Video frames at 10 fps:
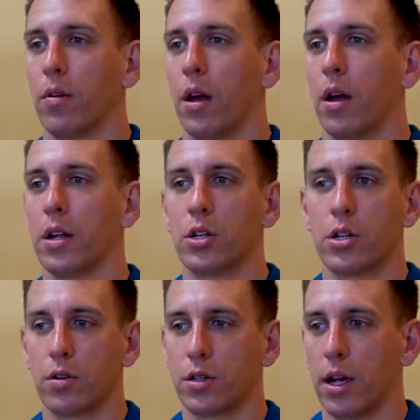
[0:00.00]
at each
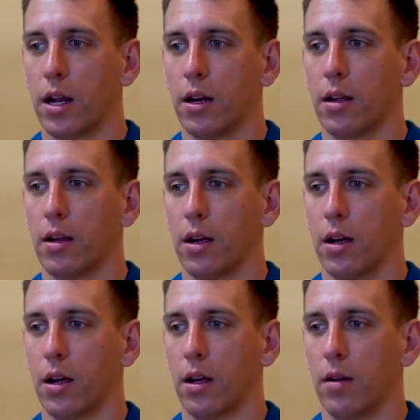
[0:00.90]
show site
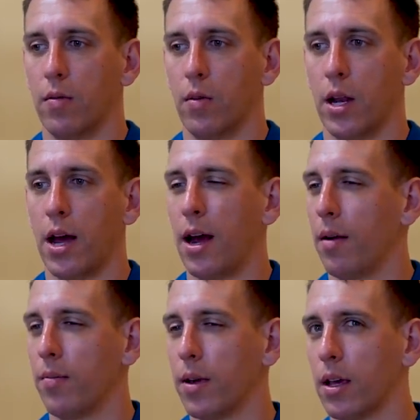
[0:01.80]
and
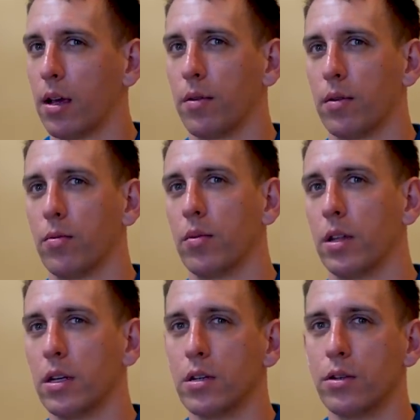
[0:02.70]
not being able to
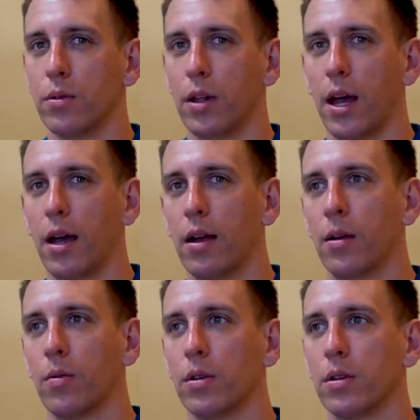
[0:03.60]
really do
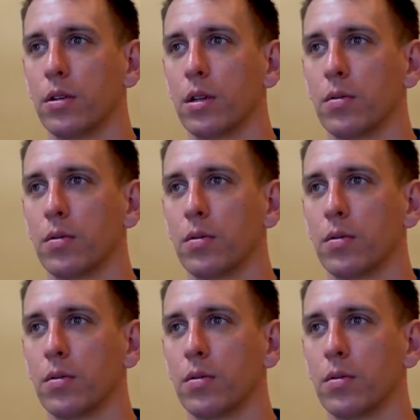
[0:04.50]
that was